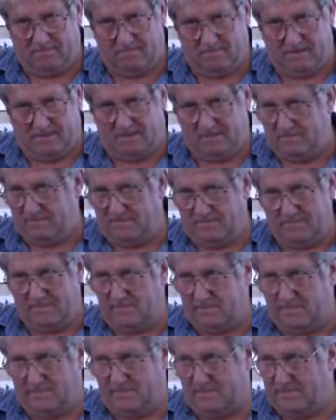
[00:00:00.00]
Yeah,
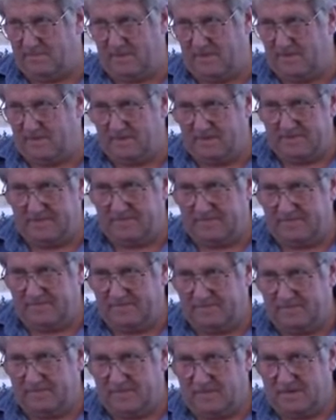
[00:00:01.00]
yeah.
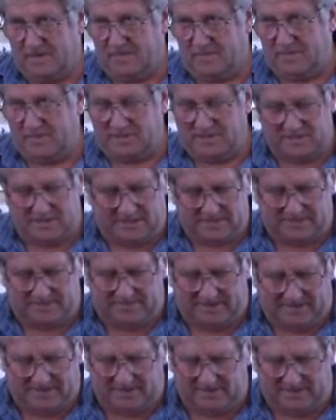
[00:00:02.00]
But it's
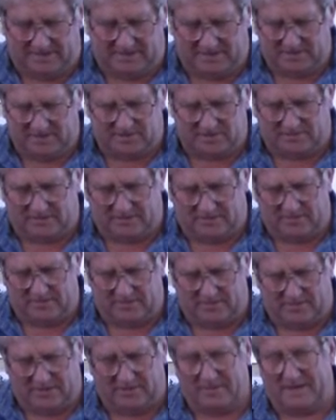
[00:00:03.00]
basically when
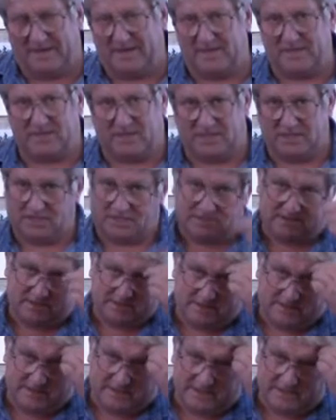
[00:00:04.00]
you're making dust,
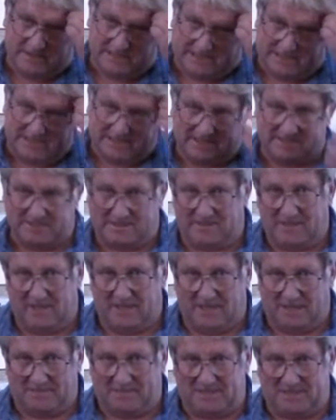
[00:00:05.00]
and like I say,
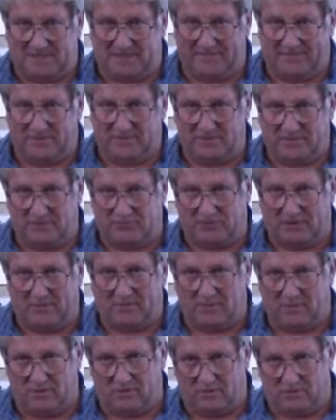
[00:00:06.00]
especially if you're using a
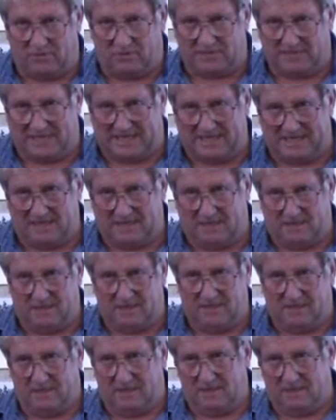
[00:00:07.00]
Dremel or a sander
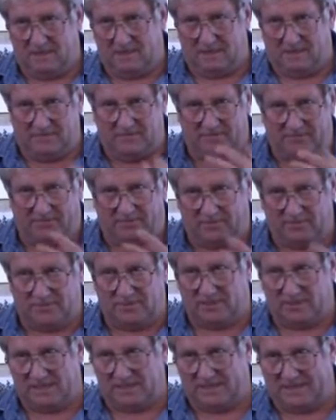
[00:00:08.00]
that throws the
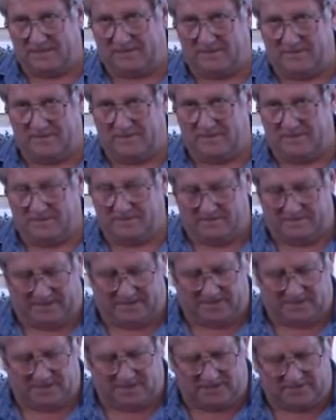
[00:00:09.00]
dust out and it
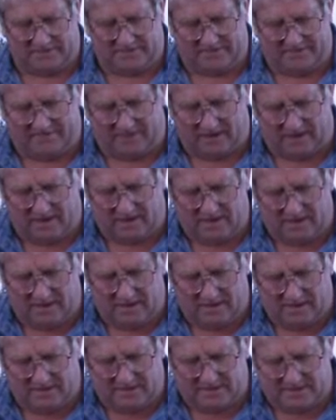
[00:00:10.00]
makes the dust very fine,
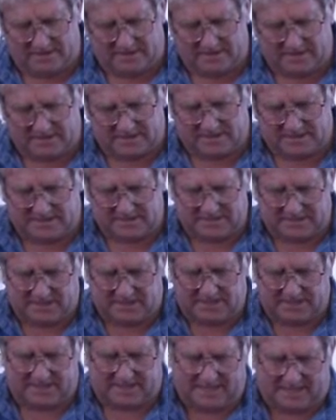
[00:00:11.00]
and it
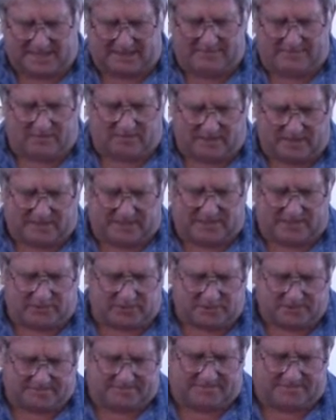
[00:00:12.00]
can be quite dangerous.